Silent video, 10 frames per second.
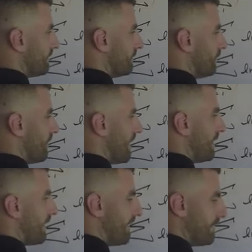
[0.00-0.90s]

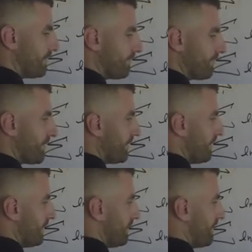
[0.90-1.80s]
yi
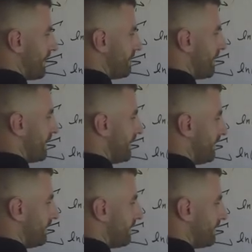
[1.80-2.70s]
divided by
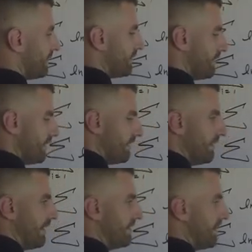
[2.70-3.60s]
n,
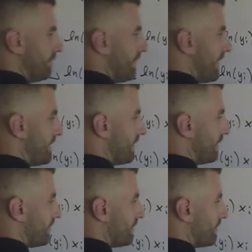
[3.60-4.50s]
and then
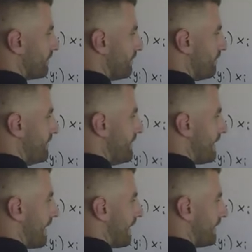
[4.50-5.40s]
minus b
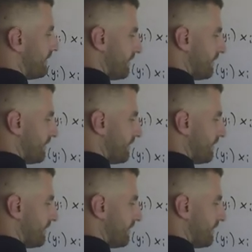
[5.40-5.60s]
hat